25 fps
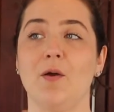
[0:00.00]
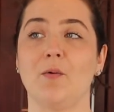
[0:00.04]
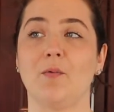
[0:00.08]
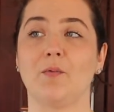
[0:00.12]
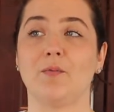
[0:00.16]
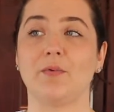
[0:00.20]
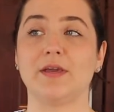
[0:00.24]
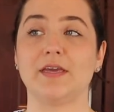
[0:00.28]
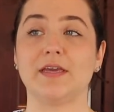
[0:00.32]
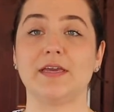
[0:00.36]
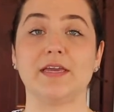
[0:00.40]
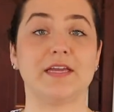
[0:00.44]

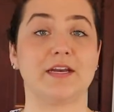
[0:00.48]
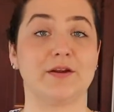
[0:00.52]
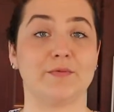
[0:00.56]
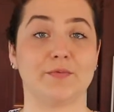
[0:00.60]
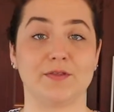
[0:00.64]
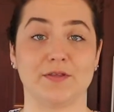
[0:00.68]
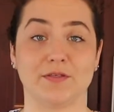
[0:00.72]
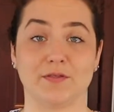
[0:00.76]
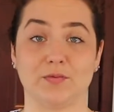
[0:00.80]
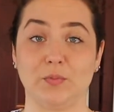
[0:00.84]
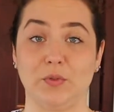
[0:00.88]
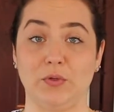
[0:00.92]
we eat it
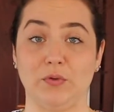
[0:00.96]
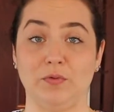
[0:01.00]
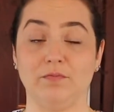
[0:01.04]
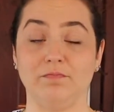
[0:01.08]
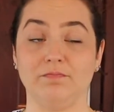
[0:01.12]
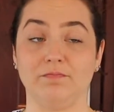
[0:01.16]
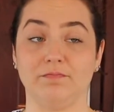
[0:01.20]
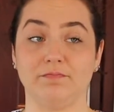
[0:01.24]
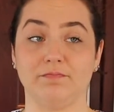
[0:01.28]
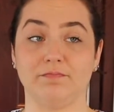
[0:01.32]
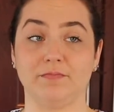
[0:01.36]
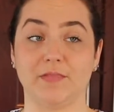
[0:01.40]
with a
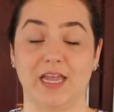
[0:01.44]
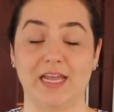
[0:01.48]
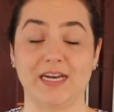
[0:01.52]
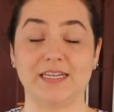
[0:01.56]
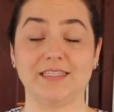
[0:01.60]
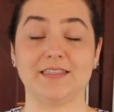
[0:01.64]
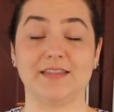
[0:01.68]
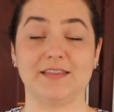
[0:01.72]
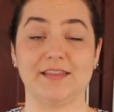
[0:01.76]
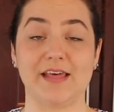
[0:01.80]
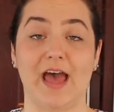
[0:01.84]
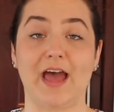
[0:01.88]
spoon. It
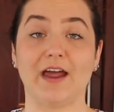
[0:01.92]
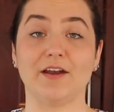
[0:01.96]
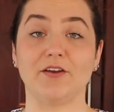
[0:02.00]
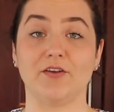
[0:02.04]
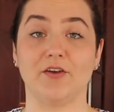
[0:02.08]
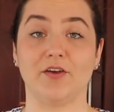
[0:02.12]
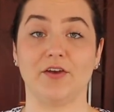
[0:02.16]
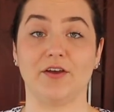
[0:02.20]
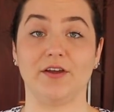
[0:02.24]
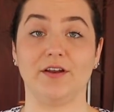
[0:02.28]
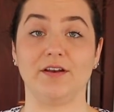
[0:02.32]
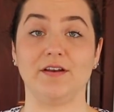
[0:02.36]
is
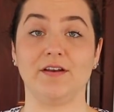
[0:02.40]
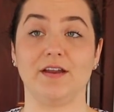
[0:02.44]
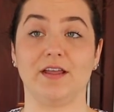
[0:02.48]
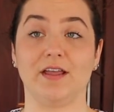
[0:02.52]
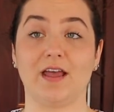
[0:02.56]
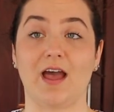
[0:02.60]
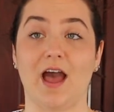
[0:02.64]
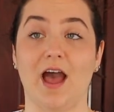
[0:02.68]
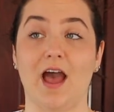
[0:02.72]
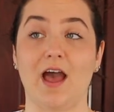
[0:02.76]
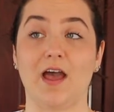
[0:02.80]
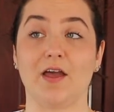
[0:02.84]
that good.
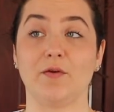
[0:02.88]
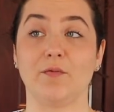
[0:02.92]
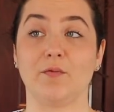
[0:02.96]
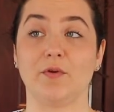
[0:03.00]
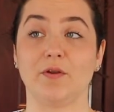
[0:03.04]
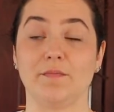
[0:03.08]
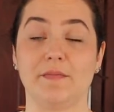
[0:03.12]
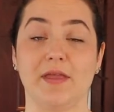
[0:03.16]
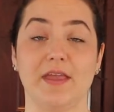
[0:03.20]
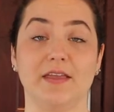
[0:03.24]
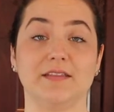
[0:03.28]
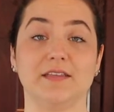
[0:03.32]
I
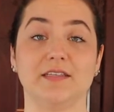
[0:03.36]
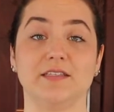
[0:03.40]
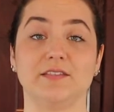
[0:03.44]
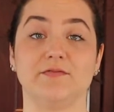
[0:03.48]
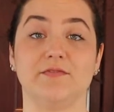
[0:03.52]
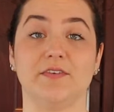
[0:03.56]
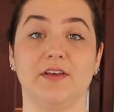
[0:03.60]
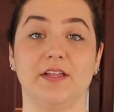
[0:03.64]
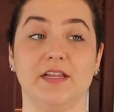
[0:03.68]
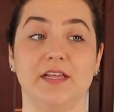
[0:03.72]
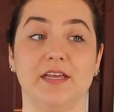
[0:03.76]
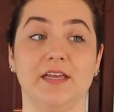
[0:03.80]
would make this
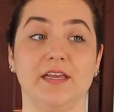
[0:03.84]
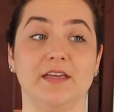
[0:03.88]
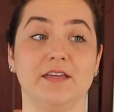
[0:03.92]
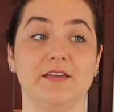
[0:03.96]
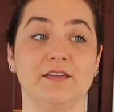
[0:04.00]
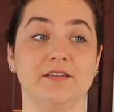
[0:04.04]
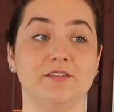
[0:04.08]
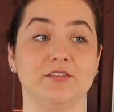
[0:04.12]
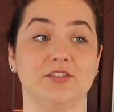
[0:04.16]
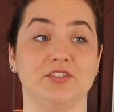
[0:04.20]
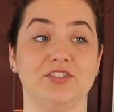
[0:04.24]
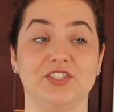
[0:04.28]

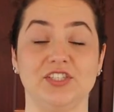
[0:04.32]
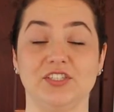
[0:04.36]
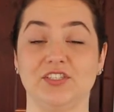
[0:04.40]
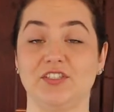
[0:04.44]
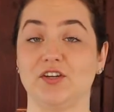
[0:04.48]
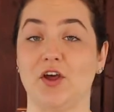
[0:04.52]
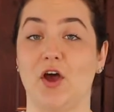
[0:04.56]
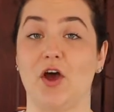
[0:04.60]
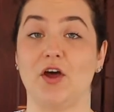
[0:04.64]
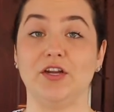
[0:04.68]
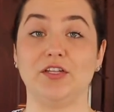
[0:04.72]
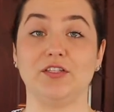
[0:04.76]
filling
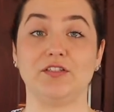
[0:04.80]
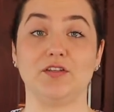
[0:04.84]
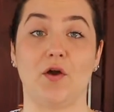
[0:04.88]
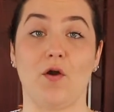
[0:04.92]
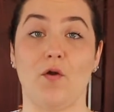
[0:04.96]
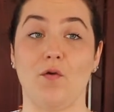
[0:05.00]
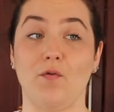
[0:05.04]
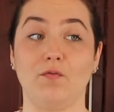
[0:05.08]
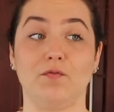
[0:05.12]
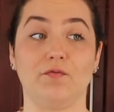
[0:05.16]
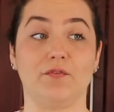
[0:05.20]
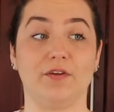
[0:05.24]
just on its
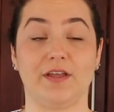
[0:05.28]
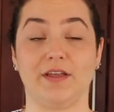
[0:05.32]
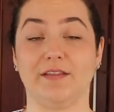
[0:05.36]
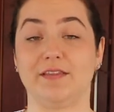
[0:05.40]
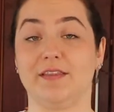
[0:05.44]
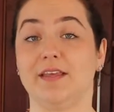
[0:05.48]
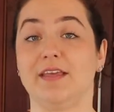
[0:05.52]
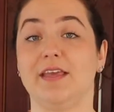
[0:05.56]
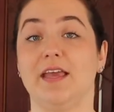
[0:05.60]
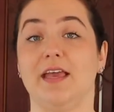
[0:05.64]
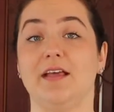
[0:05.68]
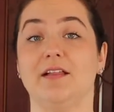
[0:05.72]
own. Forget
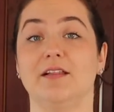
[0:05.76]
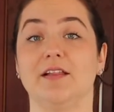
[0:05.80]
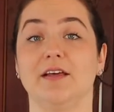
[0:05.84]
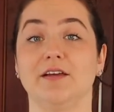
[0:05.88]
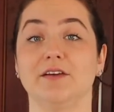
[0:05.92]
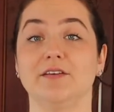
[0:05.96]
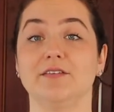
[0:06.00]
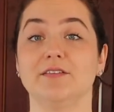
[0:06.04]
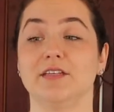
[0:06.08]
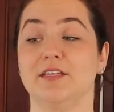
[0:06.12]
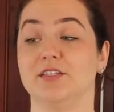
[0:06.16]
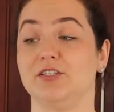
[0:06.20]
the cake
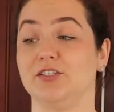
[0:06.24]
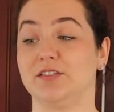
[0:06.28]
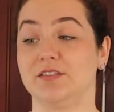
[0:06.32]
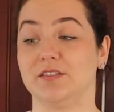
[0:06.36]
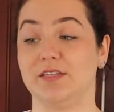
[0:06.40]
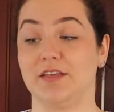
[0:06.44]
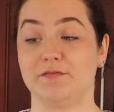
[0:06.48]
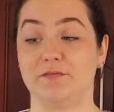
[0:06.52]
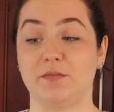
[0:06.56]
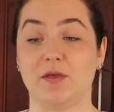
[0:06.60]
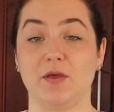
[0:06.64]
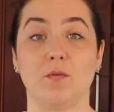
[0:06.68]
layers, like
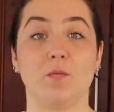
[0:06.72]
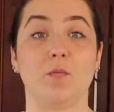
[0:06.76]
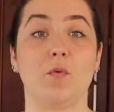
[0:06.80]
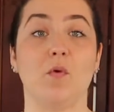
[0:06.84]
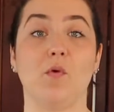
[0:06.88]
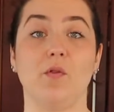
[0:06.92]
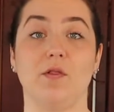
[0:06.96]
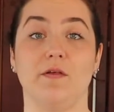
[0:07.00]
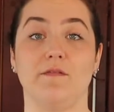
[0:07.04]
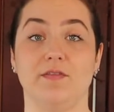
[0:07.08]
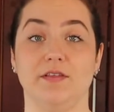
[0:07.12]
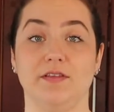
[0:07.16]
just give me a
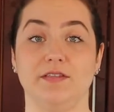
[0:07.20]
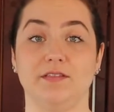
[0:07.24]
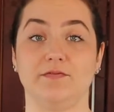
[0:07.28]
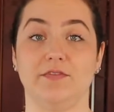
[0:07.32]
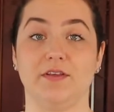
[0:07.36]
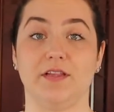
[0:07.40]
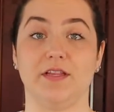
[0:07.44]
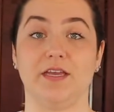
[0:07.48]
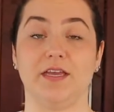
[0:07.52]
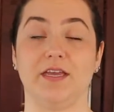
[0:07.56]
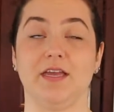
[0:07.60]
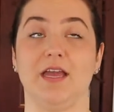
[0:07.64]
bowl of this
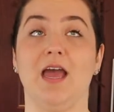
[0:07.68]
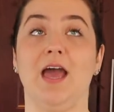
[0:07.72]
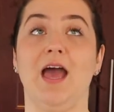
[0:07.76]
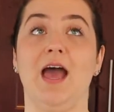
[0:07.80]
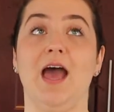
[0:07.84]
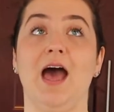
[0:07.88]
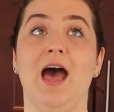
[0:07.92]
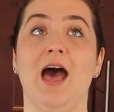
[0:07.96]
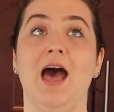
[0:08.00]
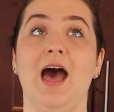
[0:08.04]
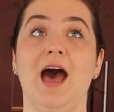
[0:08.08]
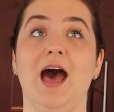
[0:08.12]
filling.
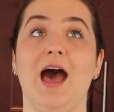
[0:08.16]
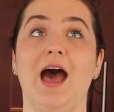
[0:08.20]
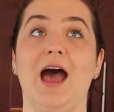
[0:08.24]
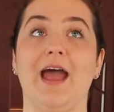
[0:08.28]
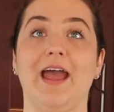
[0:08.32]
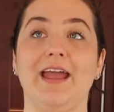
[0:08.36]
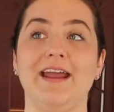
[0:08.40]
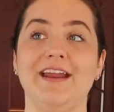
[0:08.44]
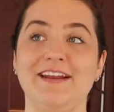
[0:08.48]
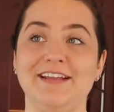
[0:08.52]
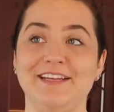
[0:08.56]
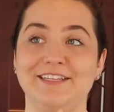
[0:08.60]

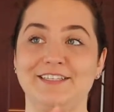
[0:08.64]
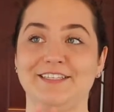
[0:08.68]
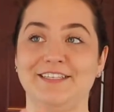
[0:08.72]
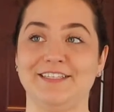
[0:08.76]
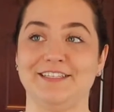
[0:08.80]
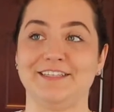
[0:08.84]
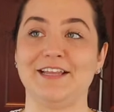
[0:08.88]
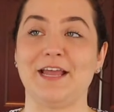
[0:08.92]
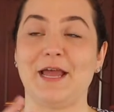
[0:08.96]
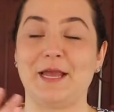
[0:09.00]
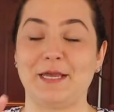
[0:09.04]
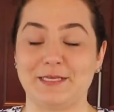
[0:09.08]
I need
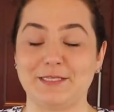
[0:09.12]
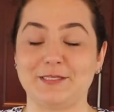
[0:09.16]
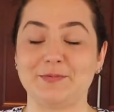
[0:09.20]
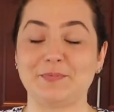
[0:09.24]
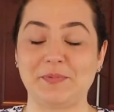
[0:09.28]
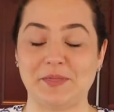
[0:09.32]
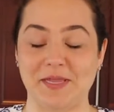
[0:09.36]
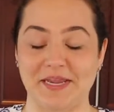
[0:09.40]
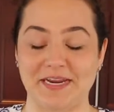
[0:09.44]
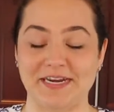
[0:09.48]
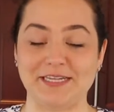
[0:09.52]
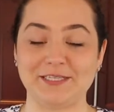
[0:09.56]
to
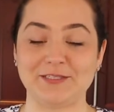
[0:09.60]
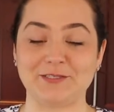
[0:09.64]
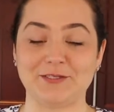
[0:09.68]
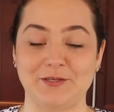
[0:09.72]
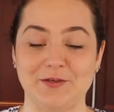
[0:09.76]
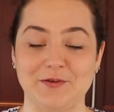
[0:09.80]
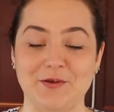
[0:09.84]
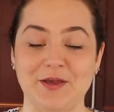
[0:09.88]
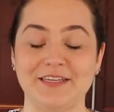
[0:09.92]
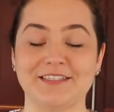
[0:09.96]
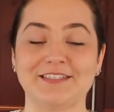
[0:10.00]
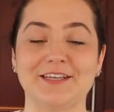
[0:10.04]
explain it so
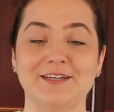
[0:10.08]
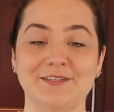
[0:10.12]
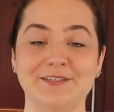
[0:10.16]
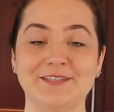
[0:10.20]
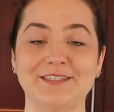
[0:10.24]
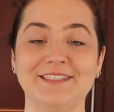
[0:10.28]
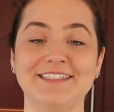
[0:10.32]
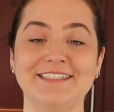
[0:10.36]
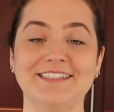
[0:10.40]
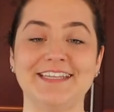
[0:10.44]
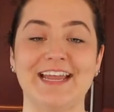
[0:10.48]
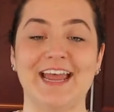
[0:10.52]
you guys
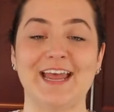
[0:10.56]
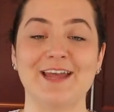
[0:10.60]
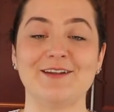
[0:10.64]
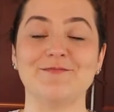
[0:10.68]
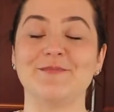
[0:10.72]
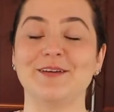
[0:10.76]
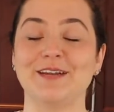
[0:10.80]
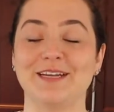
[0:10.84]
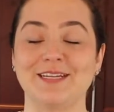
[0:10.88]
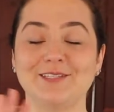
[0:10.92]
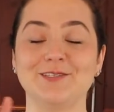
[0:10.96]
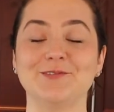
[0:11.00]

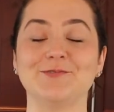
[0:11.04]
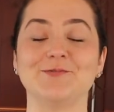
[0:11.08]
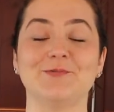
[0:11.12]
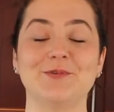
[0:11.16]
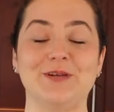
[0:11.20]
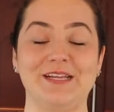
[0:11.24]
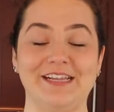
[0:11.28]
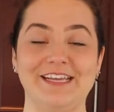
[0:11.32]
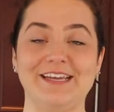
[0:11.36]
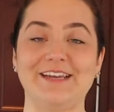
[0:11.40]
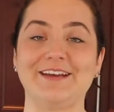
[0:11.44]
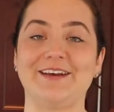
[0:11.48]
understand, but it's
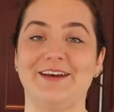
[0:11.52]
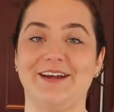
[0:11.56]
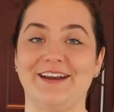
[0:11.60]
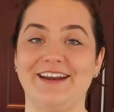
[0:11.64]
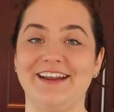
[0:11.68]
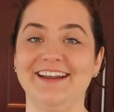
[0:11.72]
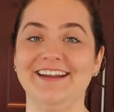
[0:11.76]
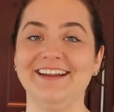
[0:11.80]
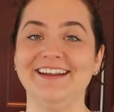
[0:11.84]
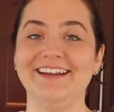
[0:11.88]
really good.